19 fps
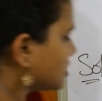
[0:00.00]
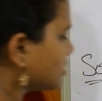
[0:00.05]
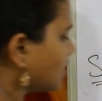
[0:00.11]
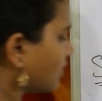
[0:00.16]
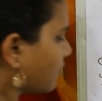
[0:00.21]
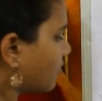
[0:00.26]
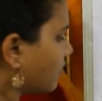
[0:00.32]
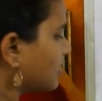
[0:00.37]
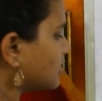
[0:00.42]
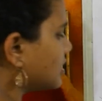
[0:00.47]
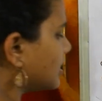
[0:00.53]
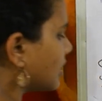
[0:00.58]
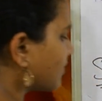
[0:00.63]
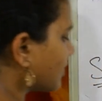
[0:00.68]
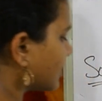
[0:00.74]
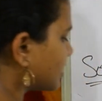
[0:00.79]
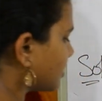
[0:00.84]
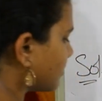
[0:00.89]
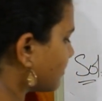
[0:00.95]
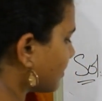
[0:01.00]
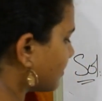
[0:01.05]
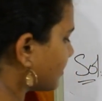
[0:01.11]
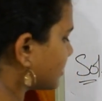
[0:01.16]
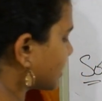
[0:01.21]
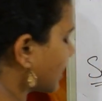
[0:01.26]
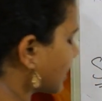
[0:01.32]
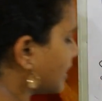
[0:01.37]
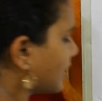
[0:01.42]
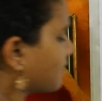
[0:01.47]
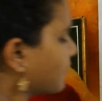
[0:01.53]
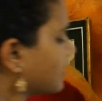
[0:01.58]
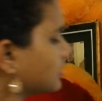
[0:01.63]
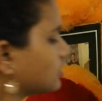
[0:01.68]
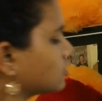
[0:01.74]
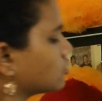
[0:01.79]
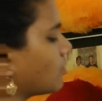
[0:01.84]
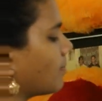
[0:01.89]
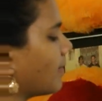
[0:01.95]
the first equation from the second
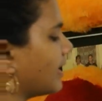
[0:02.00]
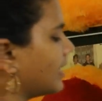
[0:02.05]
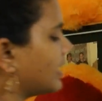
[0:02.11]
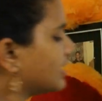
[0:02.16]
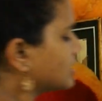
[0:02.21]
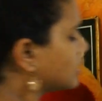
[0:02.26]
equation. So minus